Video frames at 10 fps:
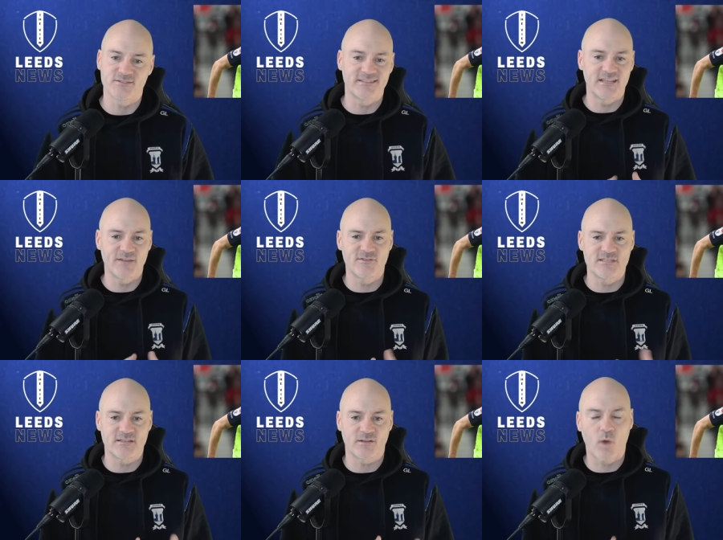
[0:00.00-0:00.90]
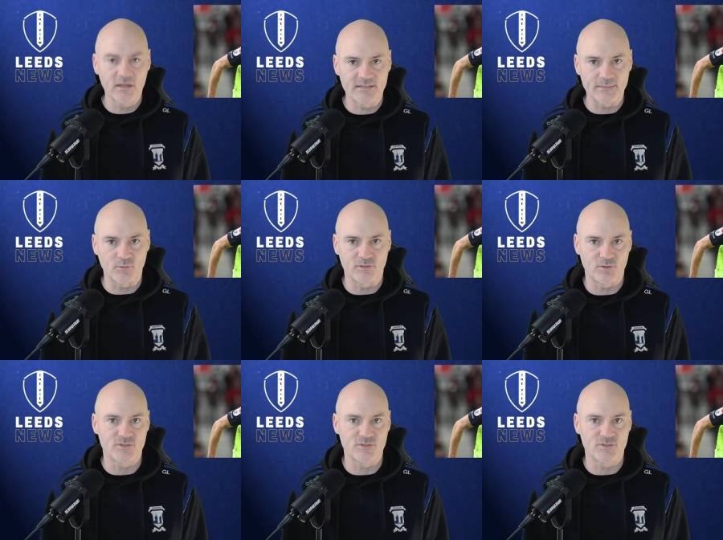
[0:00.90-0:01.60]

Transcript: so the differences in quality between the two